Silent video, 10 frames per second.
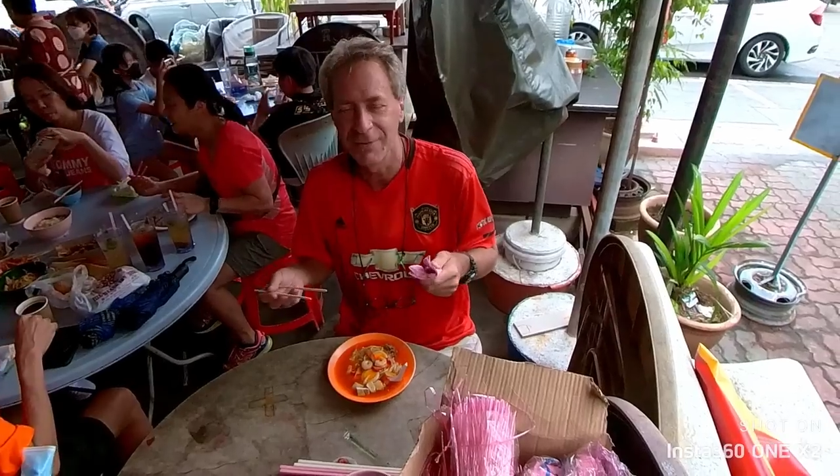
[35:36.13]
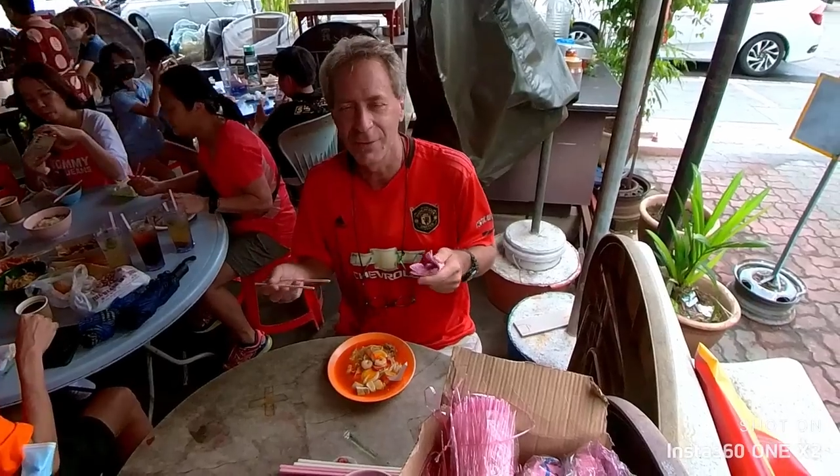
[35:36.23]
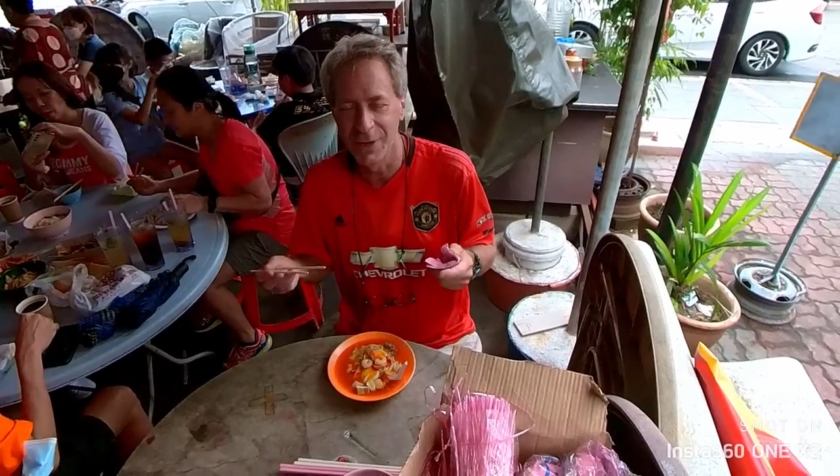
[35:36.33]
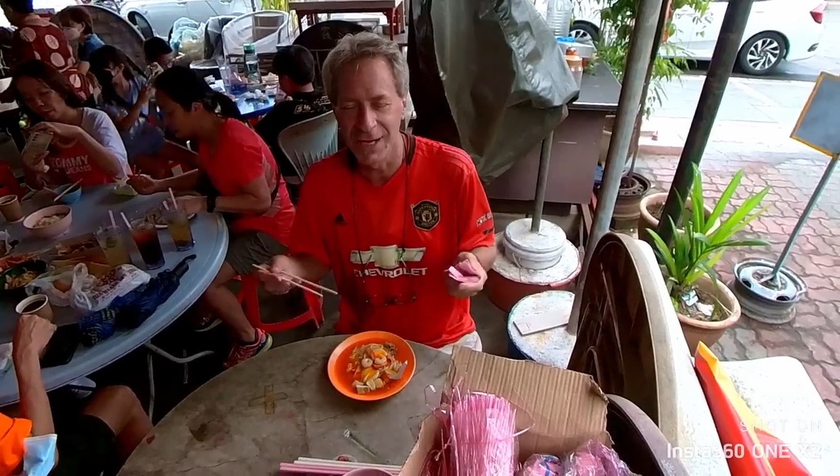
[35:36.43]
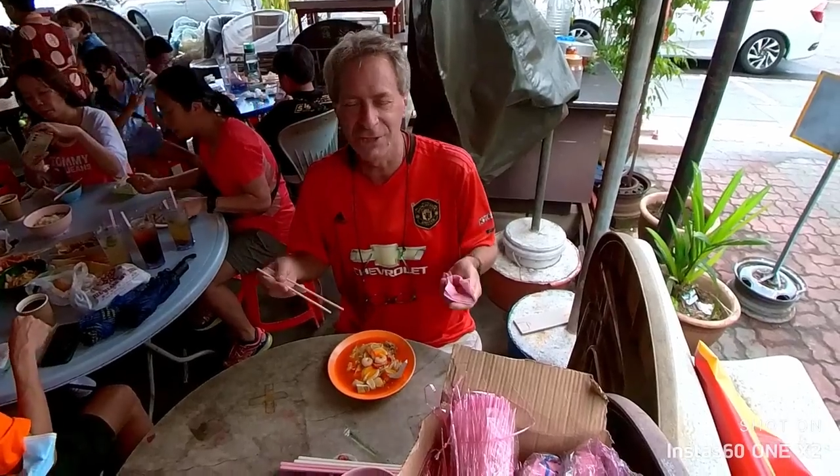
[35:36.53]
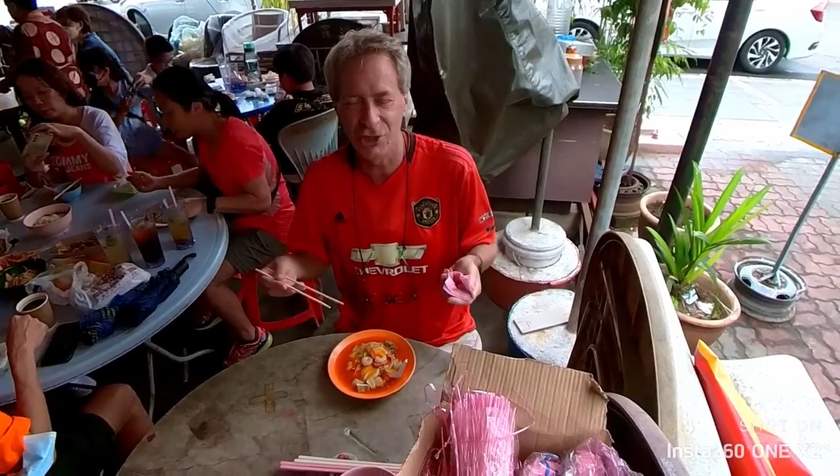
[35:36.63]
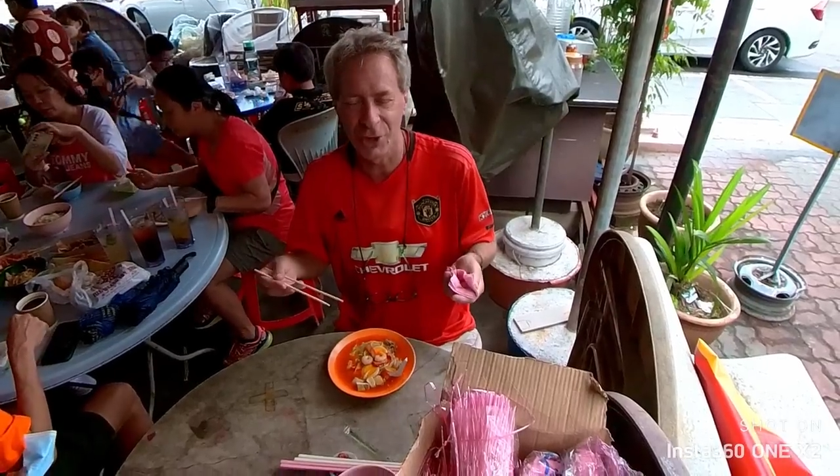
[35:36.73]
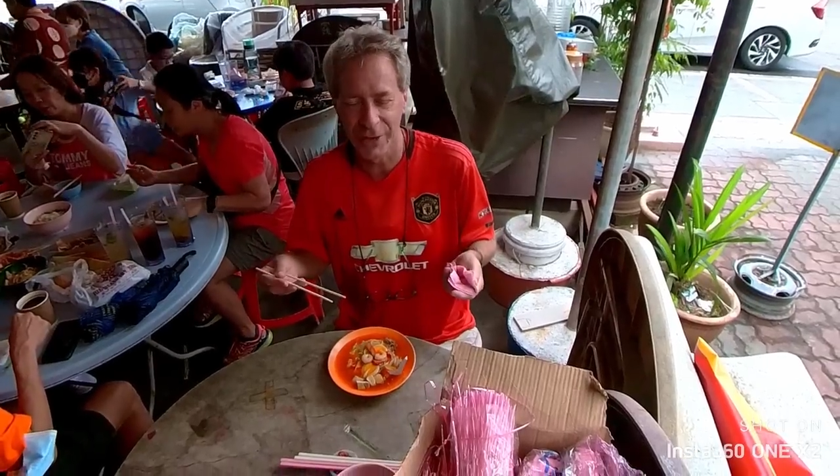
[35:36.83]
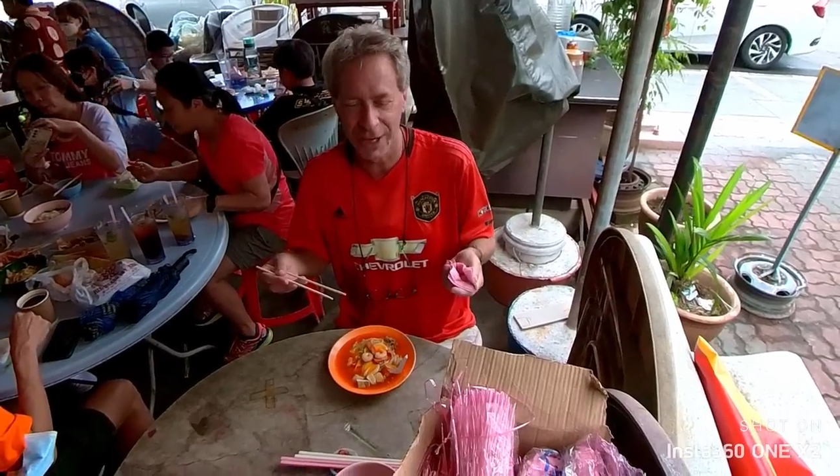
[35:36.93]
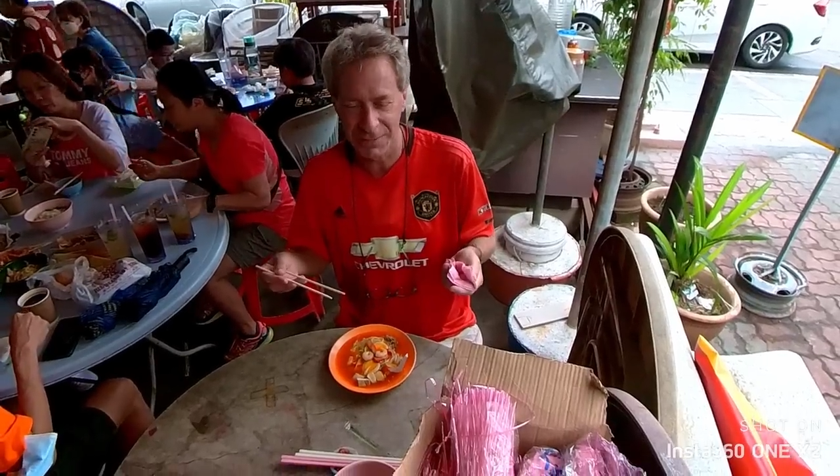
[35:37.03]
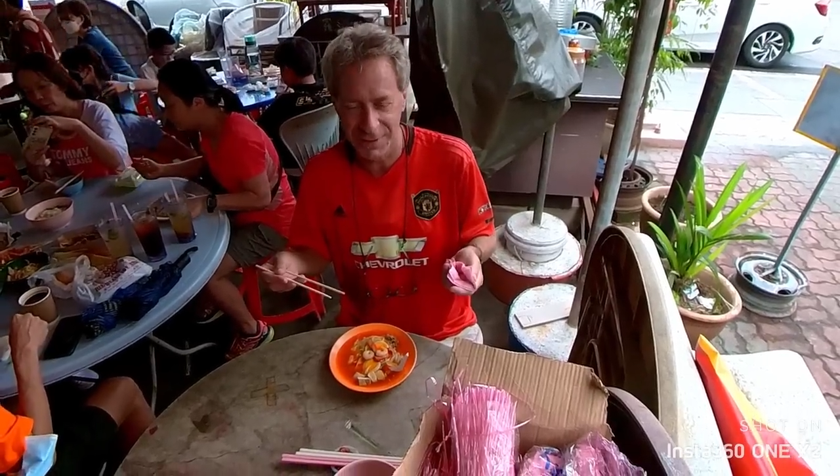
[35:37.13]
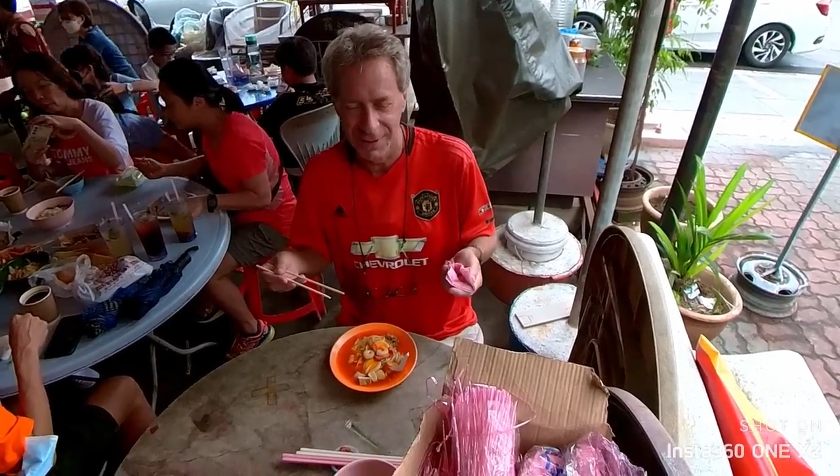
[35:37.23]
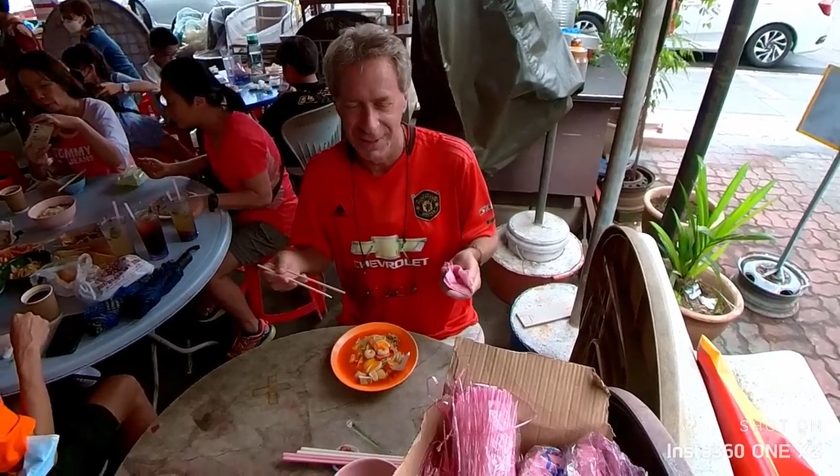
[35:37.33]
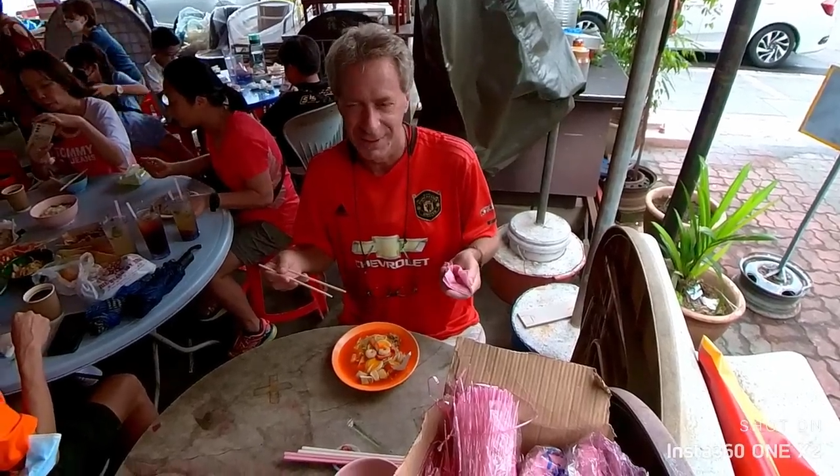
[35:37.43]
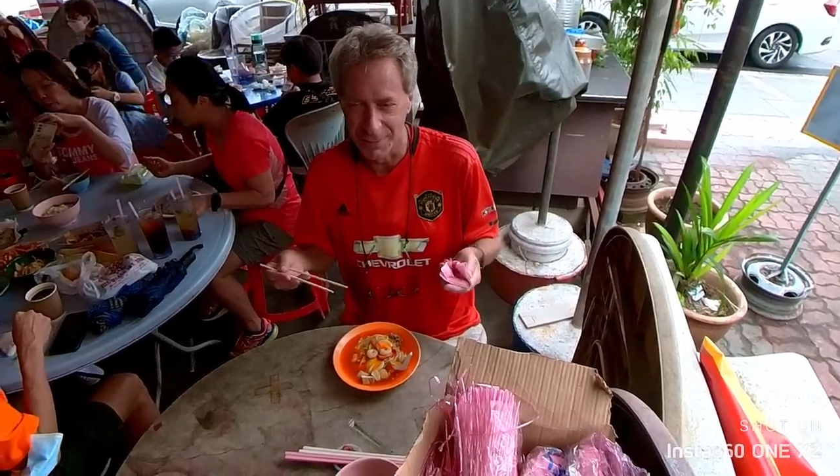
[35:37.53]
Even when I showed up,
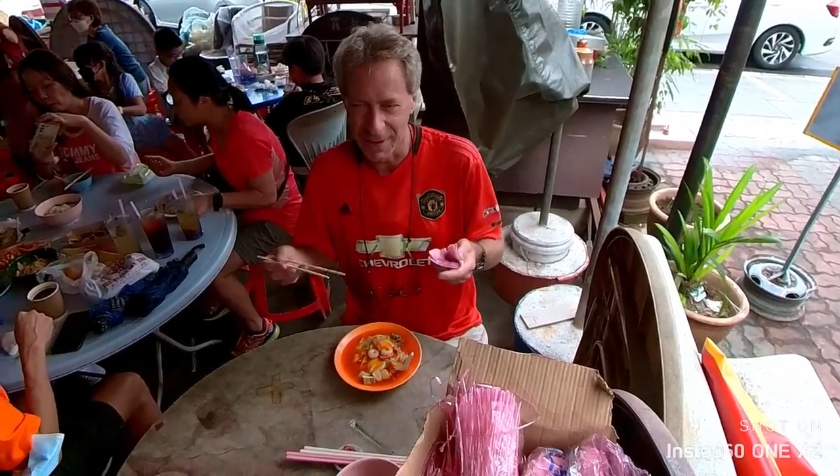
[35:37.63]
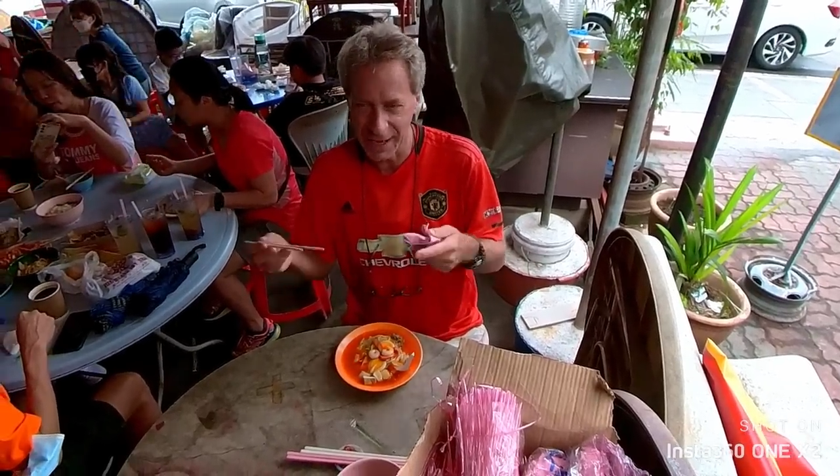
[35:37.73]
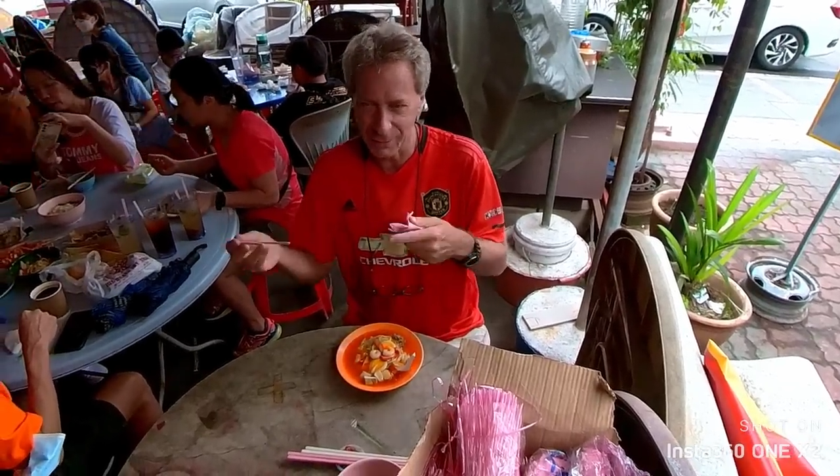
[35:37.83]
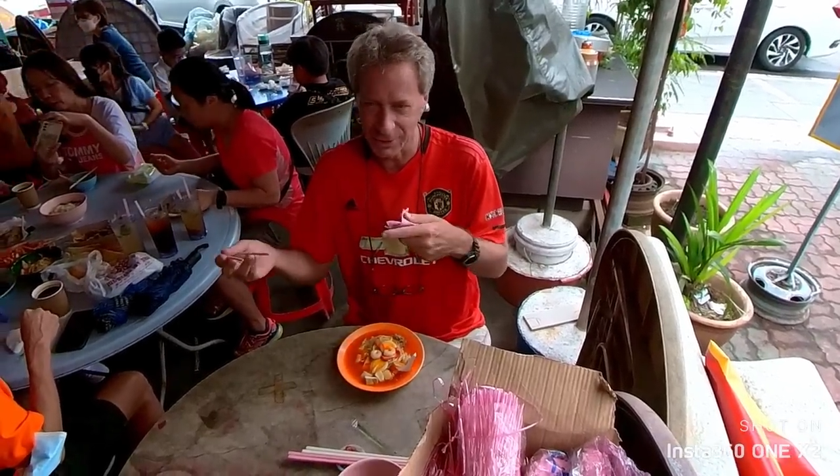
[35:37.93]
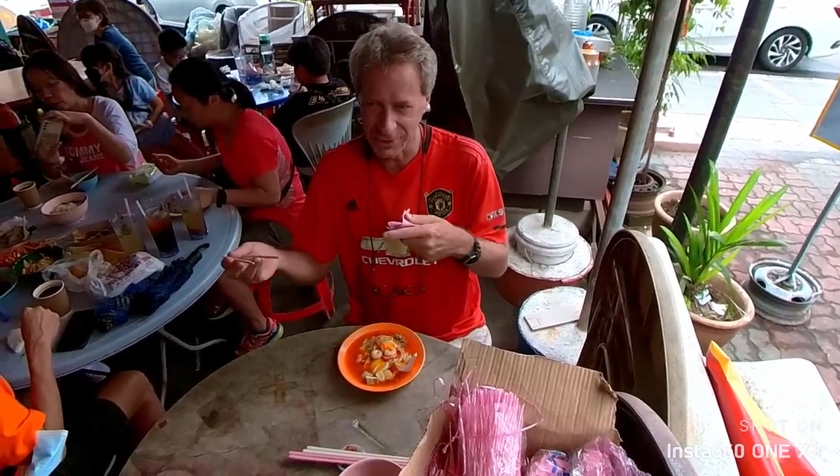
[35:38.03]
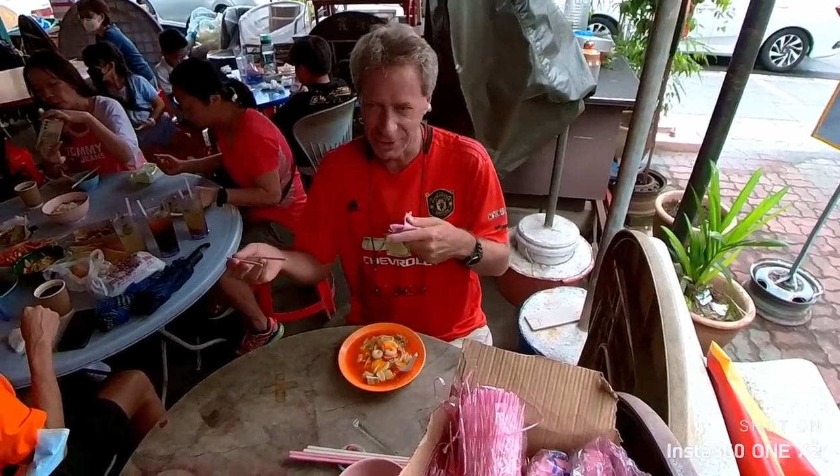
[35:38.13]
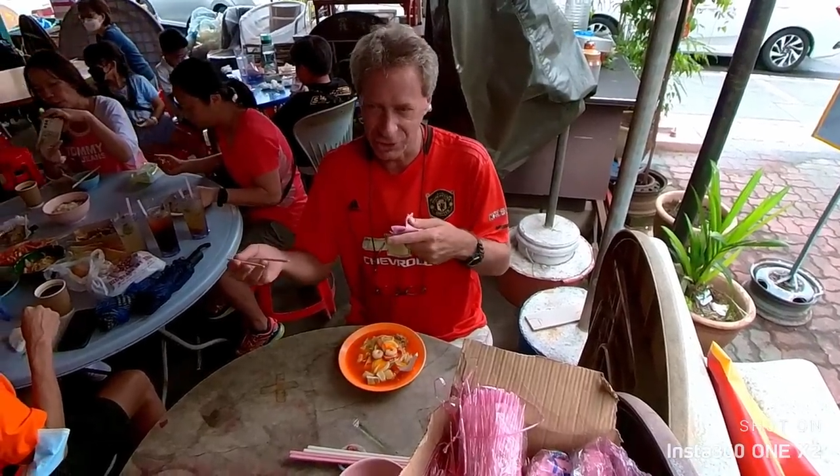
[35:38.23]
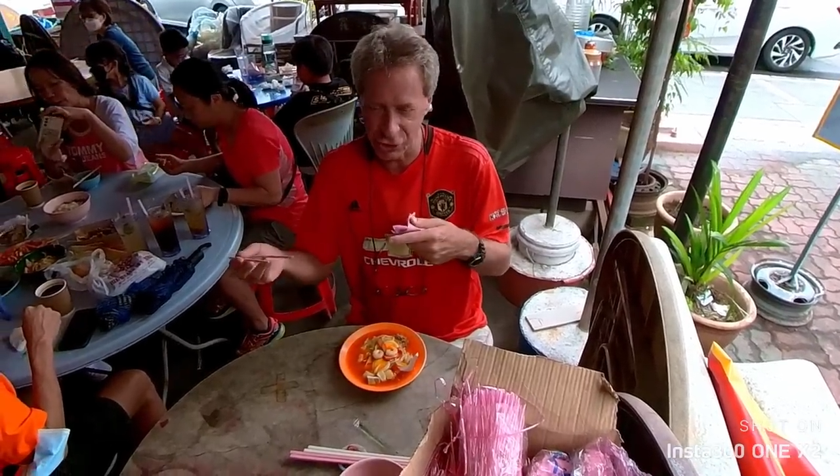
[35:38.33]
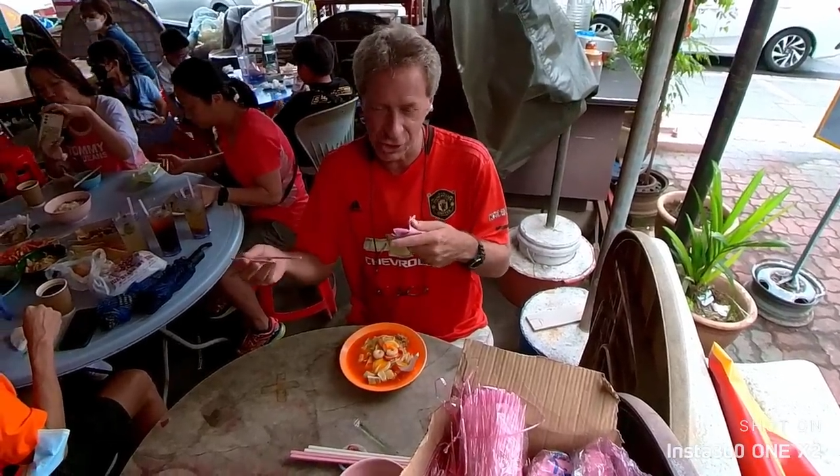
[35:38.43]
the man was